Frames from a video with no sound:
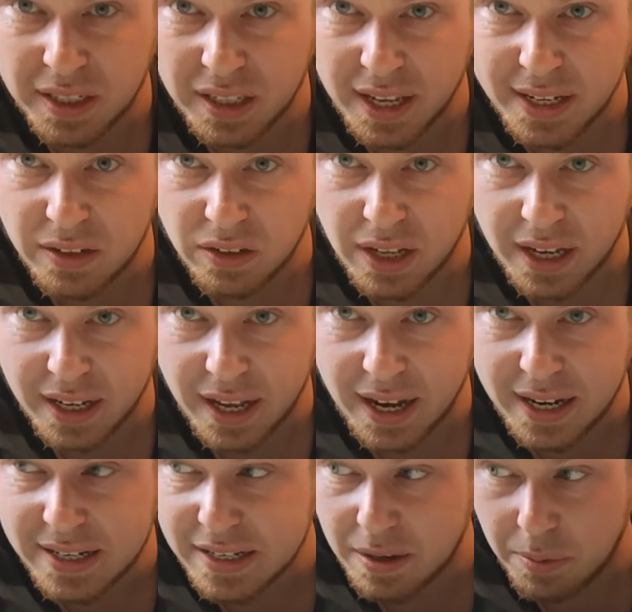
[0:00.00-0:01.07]
delayed on that
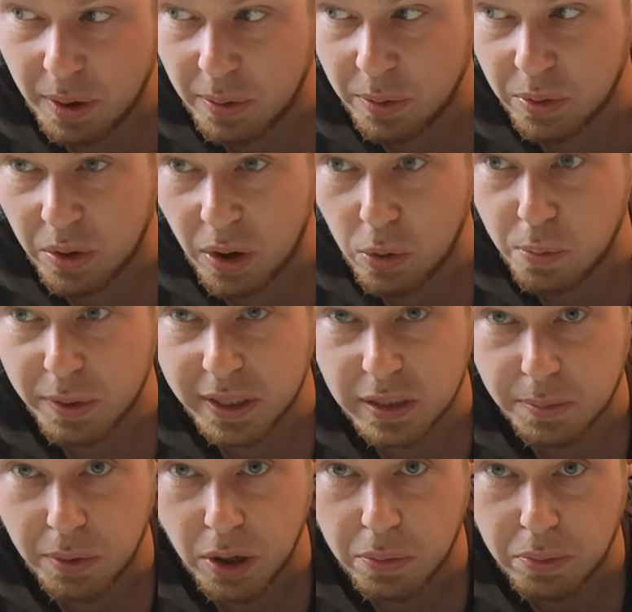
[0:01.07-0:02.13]
guys I'm, I were hoping to
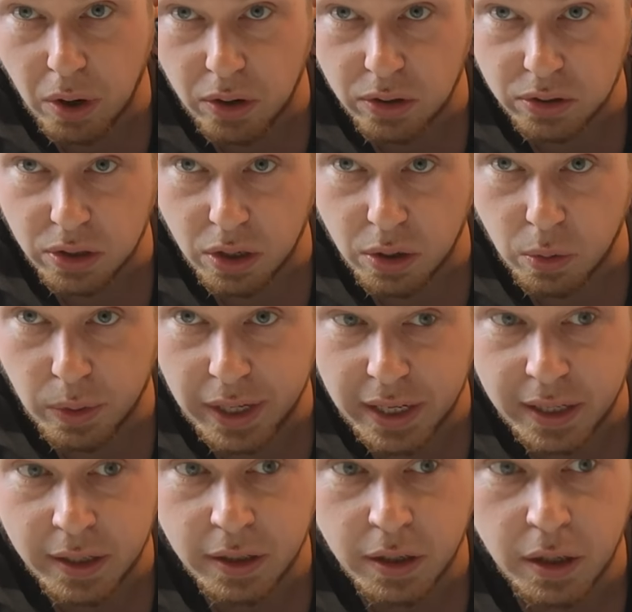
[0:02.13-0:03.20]
put a product on a
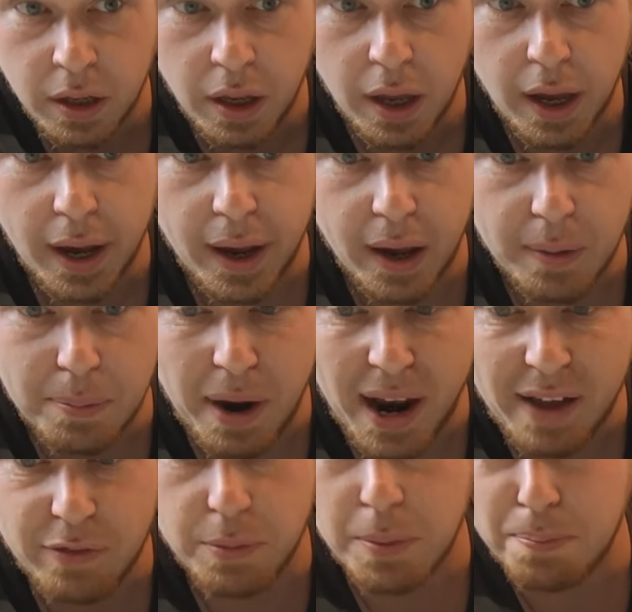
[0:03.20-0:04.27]
week uh, but I
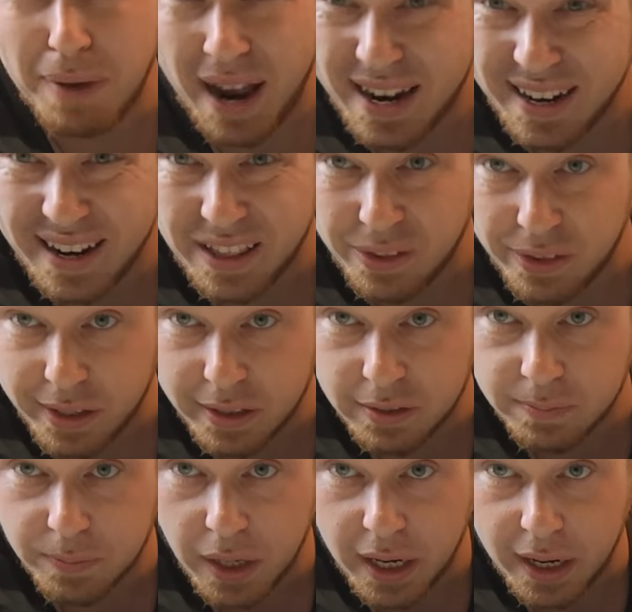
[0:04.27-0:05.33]
haven't been buying anything
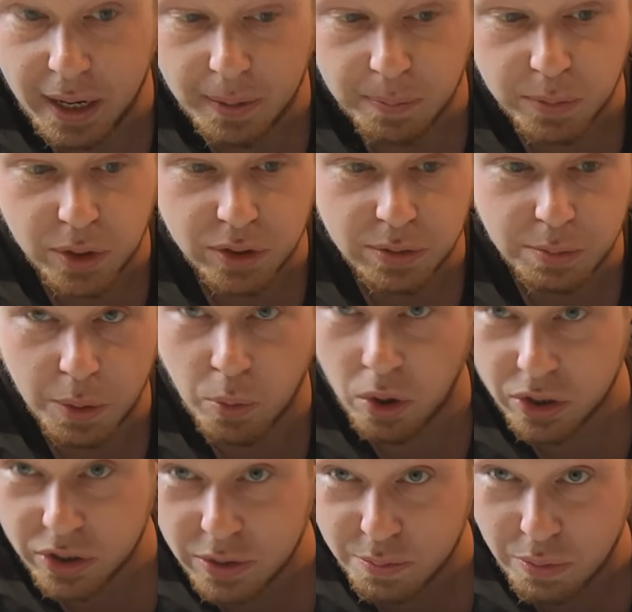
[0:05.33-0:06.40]
because um, my
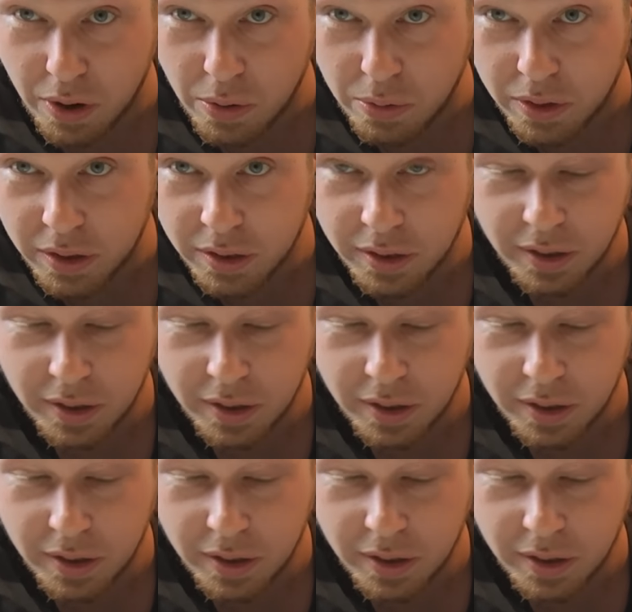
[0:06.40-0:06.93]
washer's broke